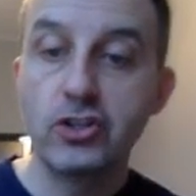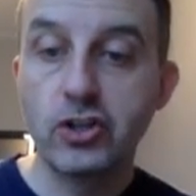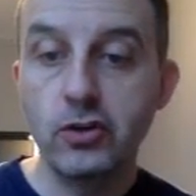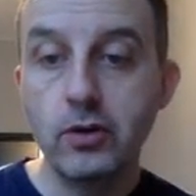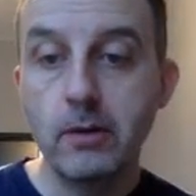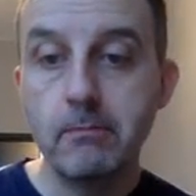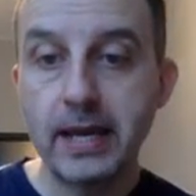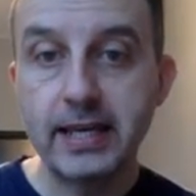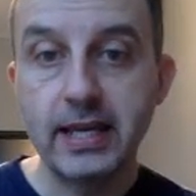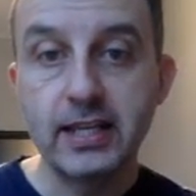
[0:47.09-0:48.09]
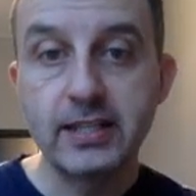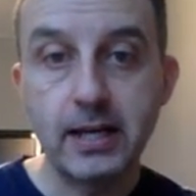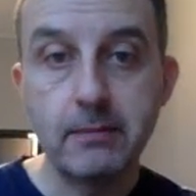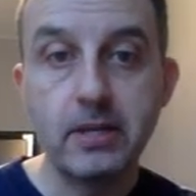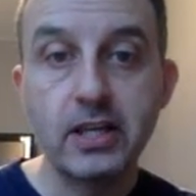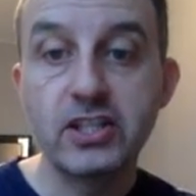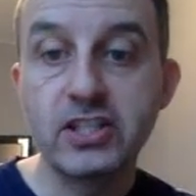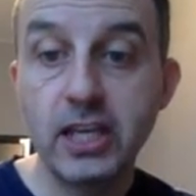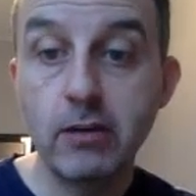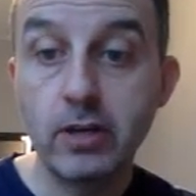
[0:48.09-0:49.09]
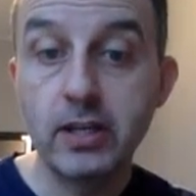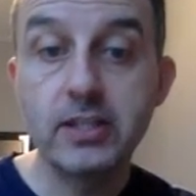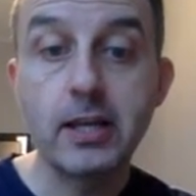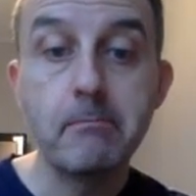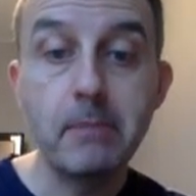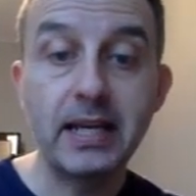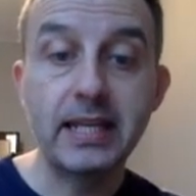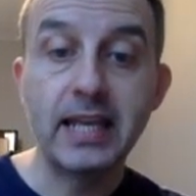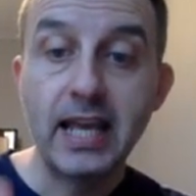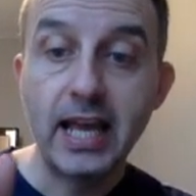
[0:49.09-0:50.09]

to make some serious money,